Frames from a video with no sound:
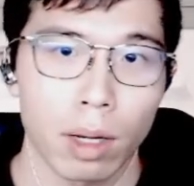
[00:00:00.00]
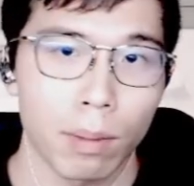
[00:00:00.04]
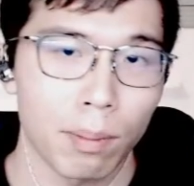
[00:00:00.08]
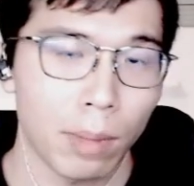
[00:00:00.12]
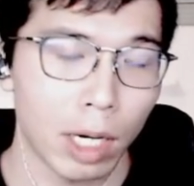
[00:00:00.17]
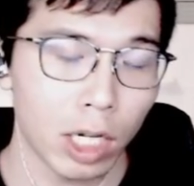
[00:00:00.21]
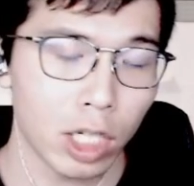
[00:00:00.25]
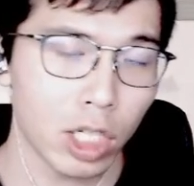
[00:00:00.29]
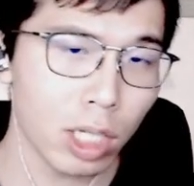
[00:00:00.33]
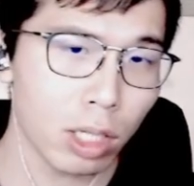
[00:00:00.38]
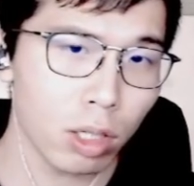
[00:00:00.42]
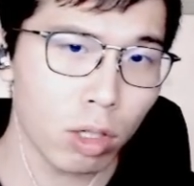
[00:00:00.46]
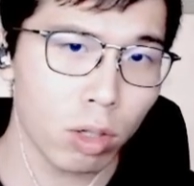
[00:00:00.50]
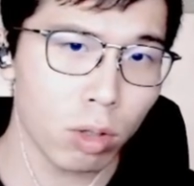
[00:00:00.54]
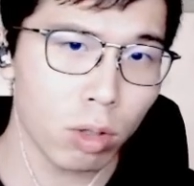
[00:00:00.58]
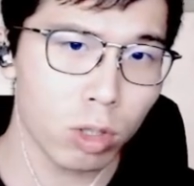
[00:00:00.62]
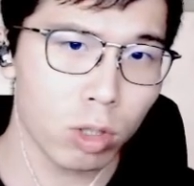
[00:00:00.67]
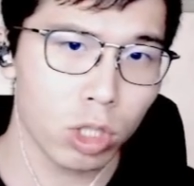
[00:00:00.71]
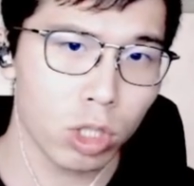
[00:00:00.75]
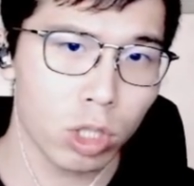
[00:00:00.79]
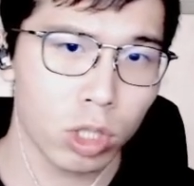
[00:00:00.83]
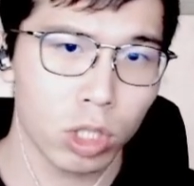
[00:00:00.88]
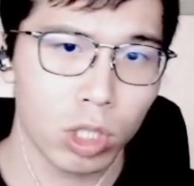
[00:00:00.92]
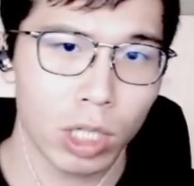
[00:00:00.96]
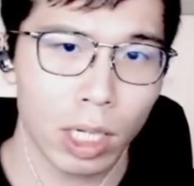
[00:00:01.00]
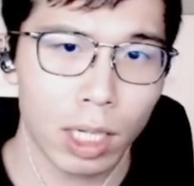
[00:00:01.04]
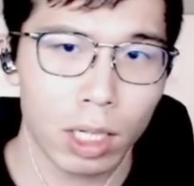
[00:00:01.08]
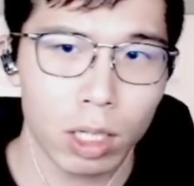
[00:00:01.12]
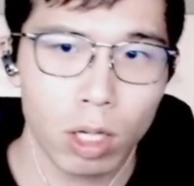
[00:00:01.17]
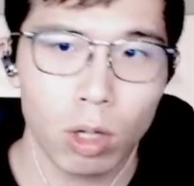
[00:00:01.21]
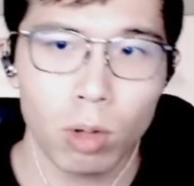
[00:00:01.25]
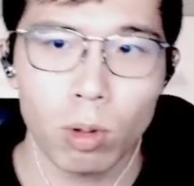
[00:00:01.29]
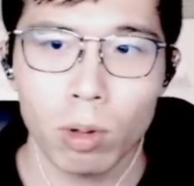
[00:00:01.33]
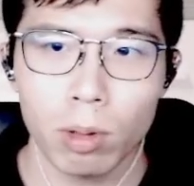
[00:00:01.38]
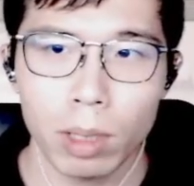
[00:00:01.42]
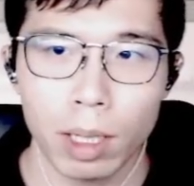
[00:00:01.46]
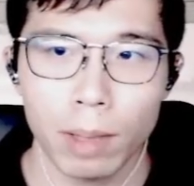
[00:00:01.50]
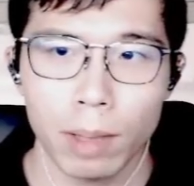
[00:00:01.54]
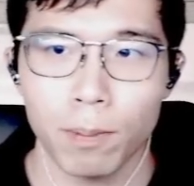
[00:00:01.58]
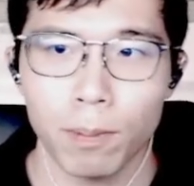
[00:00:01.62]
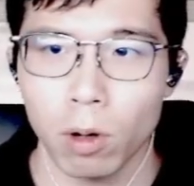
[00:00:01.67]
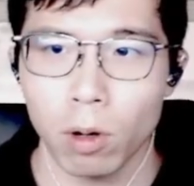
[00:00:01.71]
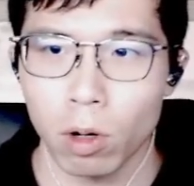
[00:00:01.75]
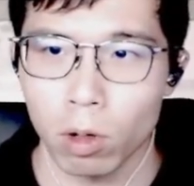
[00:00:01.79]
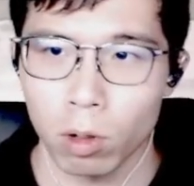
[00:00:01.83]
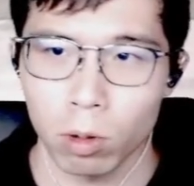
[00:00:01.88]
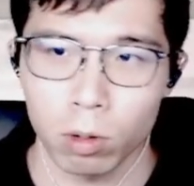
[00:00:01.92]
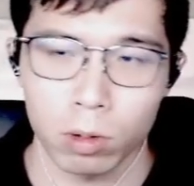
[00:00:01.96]
my channel generally
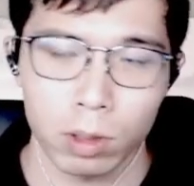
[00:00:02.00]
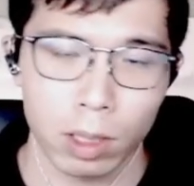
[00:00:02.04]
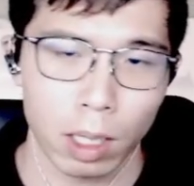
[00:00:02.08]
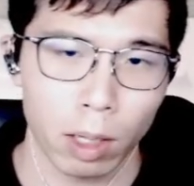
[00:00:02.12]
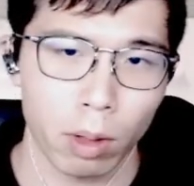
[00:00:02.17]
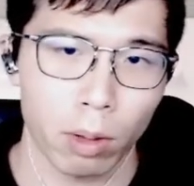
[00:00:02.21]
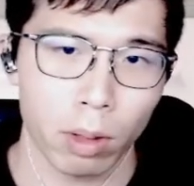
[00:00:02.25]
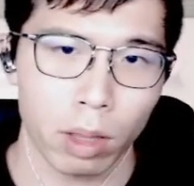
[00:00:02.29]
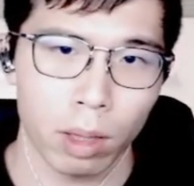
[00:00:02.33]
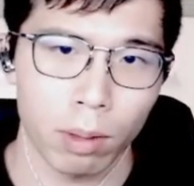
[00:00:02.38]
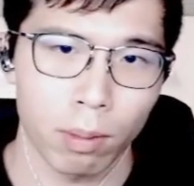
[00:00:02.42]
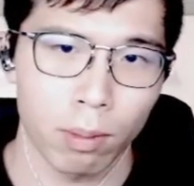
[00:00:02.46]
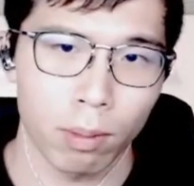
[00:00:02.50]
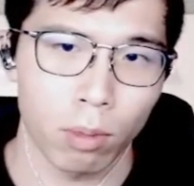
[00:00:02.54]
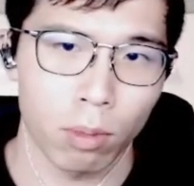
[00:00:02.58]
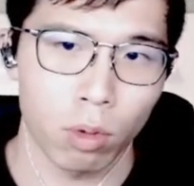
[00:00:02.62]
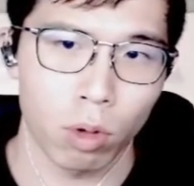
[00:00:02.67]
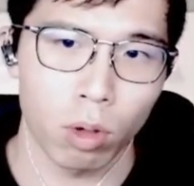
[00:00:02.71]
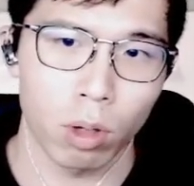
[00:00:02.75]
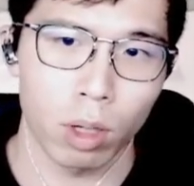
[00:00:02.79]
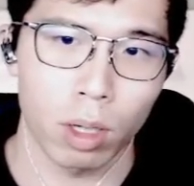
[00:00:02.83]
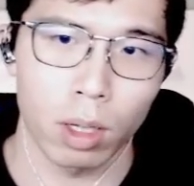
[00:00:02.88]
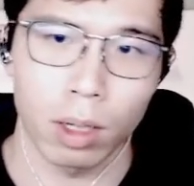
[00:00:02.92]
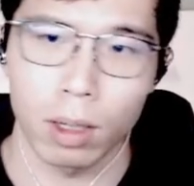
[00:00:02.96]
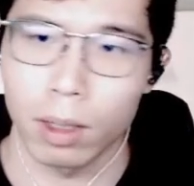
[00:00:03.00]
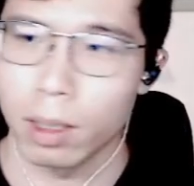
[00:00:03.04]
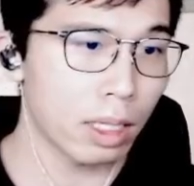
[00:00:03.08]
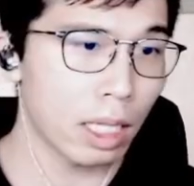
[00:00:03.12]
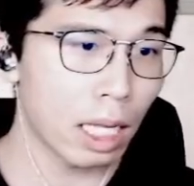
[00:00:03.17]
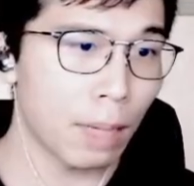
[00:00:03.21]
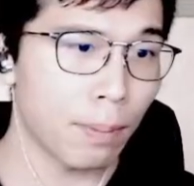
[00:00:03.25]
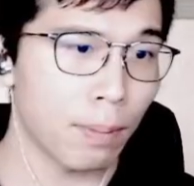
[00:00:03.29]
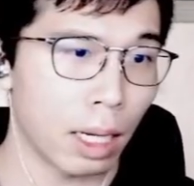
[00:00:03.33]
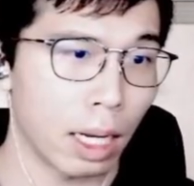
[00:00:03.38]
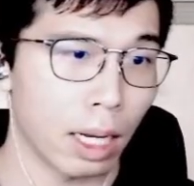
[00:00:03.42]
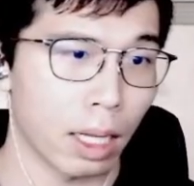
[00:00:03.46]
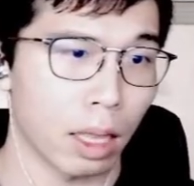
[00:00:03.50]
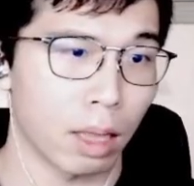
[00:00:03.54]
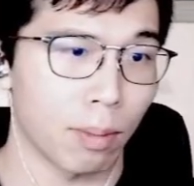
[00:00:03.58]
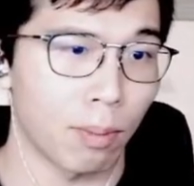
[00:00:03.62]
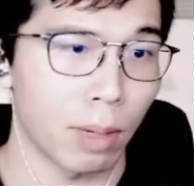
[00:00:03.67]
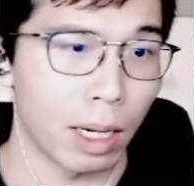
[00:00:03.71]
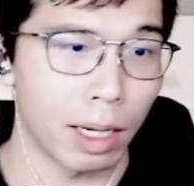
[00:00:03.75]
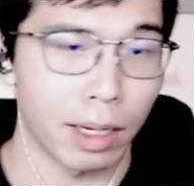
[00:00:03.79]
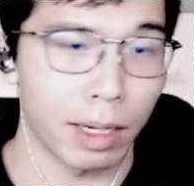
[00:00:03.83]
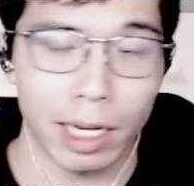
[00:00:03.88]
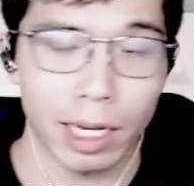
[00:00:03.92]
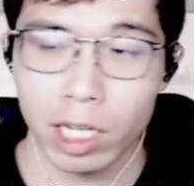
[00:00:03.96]
produce more deep
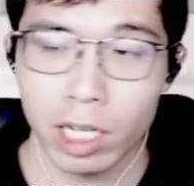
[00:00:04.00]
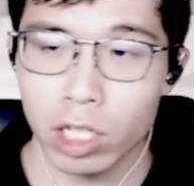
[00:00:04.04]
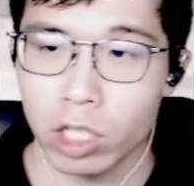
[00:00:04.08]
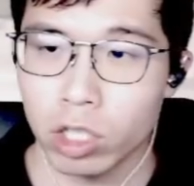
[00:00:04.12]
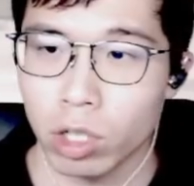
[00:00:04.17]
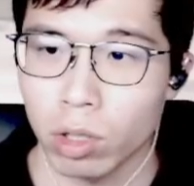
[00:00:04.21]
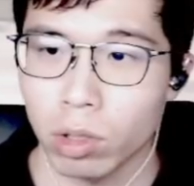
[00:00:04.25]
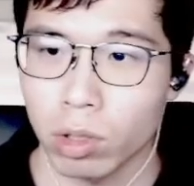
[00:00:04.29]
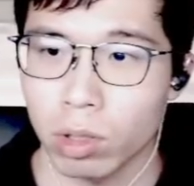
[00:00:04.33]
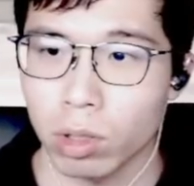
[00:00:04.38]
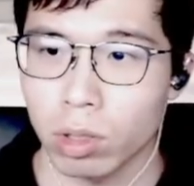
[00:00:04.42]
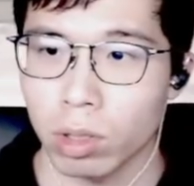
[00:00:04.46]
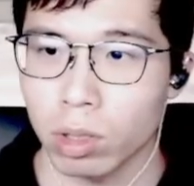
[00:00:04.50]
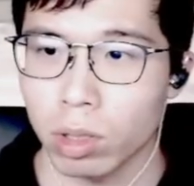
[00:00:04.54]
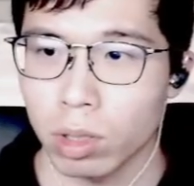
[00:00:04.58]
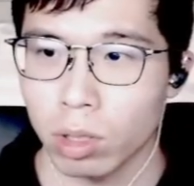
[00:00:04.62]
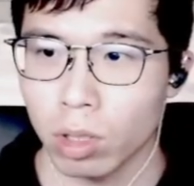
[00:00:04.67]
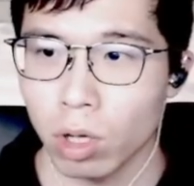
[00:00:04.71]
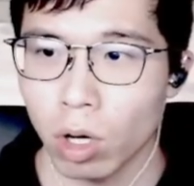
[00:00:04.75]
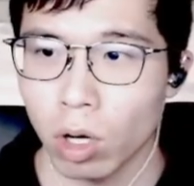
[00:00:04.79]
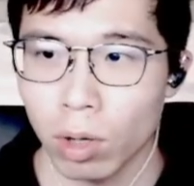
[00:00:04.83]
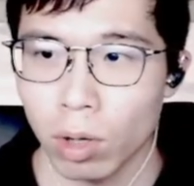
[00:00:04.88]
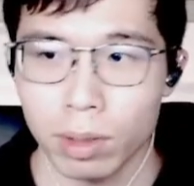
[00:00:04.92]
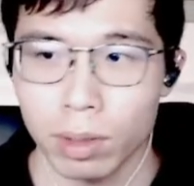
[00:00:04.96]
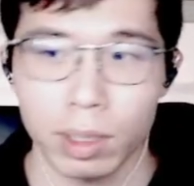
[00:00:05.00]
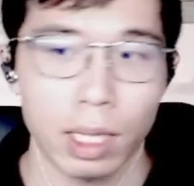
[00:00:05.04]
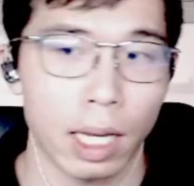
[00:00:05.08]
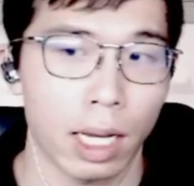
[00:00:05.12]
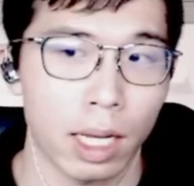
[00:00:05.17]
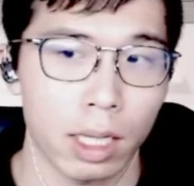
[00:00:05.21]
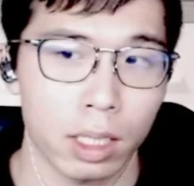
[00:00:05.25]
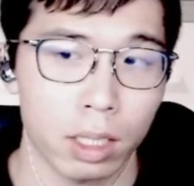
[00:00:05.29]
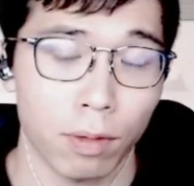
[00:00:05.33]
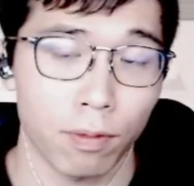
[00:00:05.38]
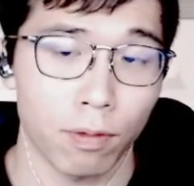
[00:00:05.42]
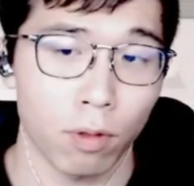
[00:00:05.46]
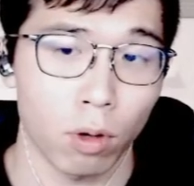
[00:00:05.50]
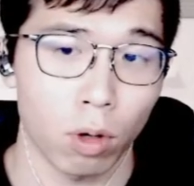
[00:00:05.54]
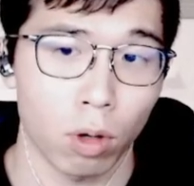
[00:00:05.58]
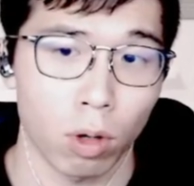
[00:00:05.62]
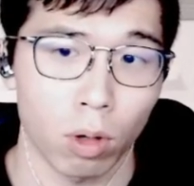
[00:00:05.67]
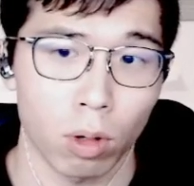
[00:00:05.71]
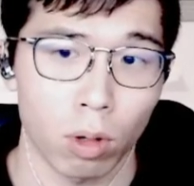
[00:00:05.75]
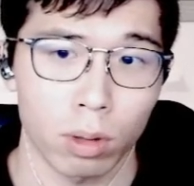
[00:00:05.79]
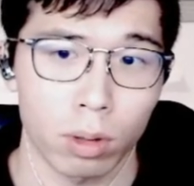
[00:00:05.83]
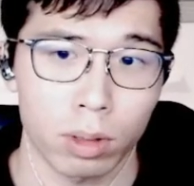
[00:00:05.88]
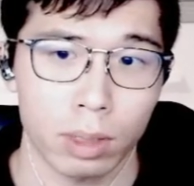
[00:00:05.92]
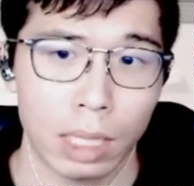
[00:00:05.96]
explanation content
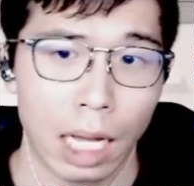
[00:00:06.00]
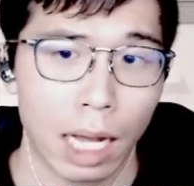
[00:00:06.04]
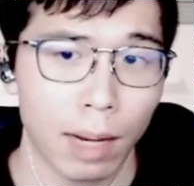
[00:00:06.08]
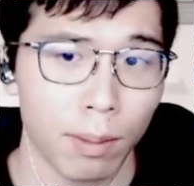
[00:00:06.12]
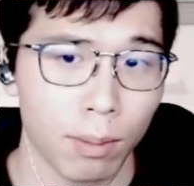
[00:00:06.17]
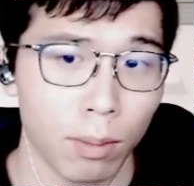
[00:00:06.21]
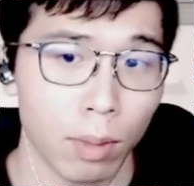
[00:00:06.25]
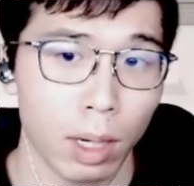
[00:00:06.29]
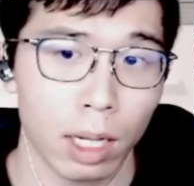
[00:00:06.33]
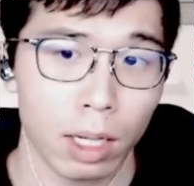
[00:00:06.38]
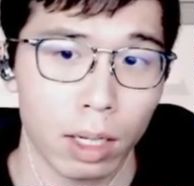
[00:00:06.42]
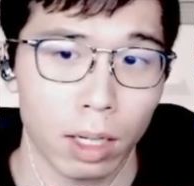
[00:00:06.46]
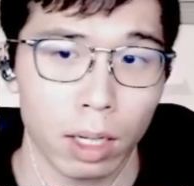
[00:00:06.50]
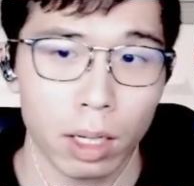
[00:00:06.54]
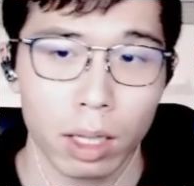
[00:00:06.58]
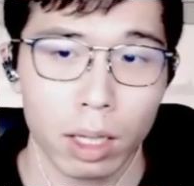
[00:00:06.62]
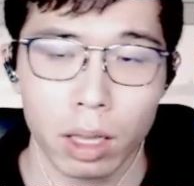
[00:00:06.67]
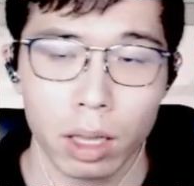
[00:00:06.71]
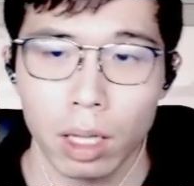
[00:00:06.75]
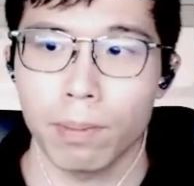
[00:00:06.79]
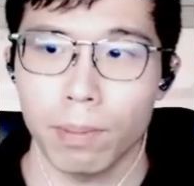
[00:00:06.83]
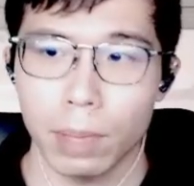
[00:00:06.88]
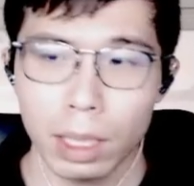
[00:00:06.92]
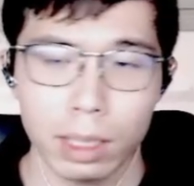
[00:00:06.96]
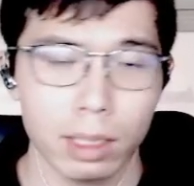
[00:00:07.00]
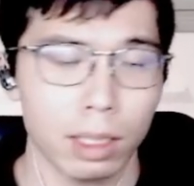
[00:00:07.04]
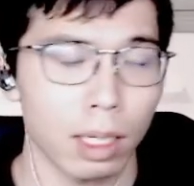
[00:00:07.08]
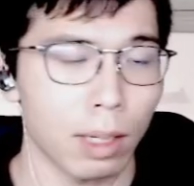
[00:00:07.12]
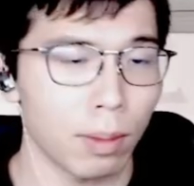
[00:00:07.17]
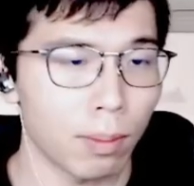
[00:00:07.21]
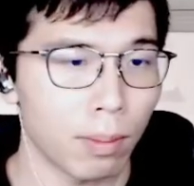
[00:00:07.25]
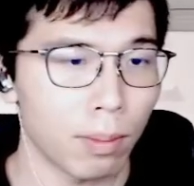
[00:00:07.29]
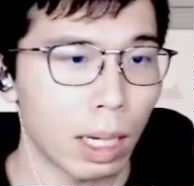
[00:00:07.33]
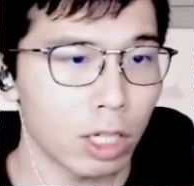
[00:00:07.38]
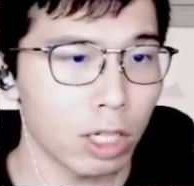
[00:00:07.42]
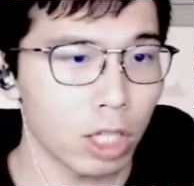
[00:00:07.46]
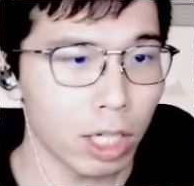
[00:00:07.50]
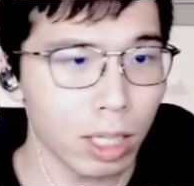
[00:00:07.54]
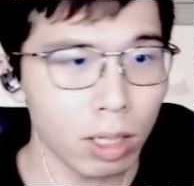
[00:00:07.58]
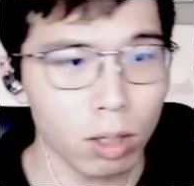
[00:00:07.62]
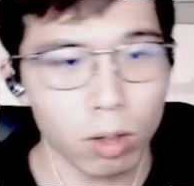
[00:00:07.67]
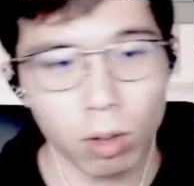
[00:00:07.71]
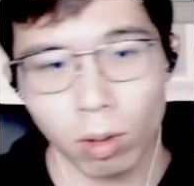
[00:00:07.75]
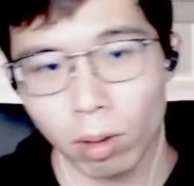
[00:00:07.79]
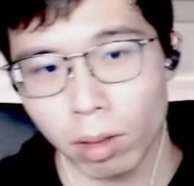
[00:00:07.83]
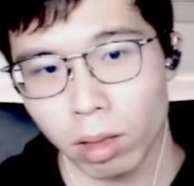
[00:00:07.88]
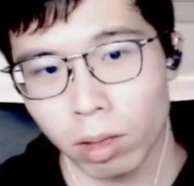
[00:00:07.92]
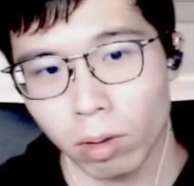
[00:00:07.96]
for down players, but my
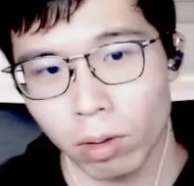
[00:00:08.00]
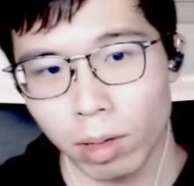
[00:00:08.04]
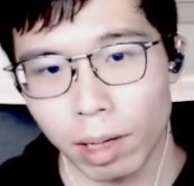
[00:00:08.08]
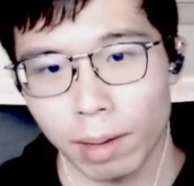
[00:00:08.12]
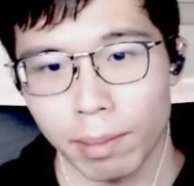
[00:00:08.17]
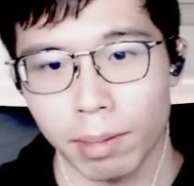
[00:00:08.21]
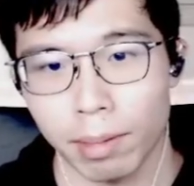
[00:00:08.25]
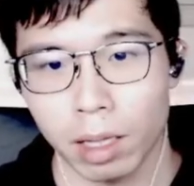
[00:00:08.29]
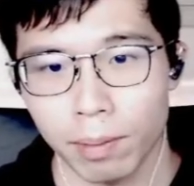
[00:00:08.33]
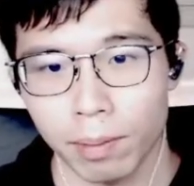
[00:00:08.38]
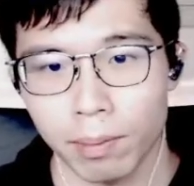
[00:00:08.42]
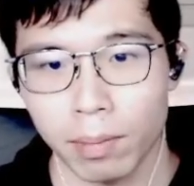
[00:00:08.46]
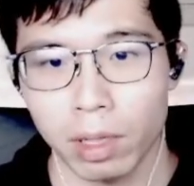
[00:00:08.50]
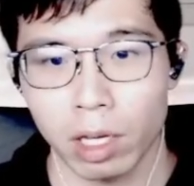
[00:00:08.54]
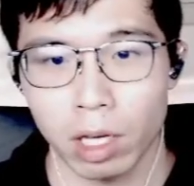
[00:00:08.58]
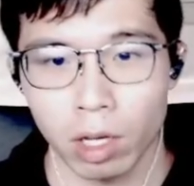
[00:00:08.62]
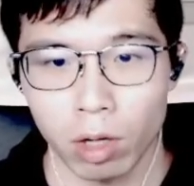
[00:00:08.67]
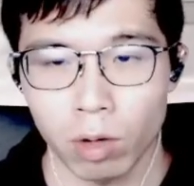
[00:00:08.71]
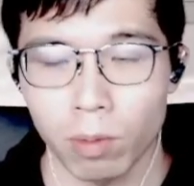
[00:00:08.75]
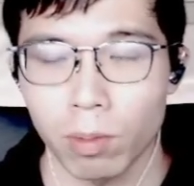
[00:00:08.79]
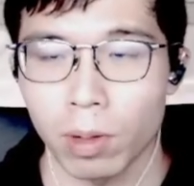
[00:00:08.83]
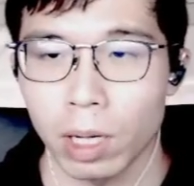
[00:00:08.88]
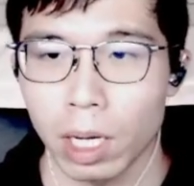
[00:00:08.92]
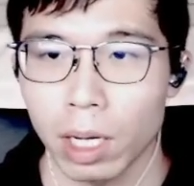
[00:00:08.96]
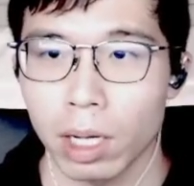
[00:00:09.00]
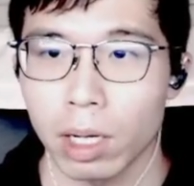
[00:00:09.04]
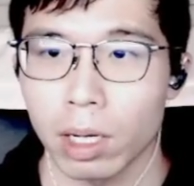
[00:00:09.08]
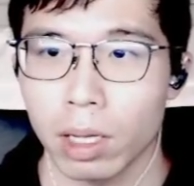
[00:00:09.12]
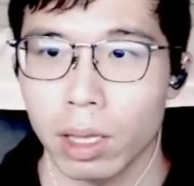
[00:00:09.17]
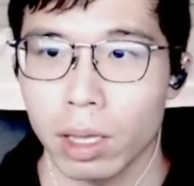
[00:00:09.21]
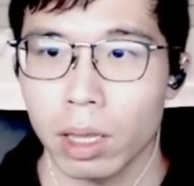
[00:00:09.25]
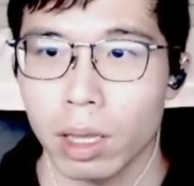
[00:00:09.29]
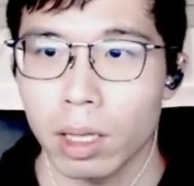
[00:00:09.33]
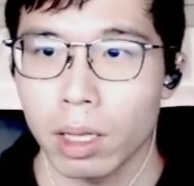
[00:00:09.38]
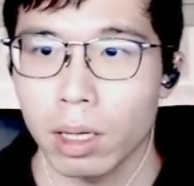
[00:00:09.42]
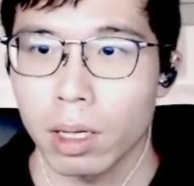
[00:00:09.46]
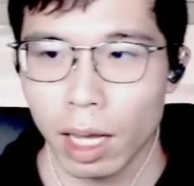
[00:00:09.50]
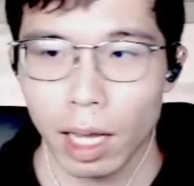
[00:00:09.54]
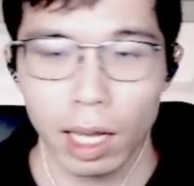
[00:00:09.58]
channel also have some kill players.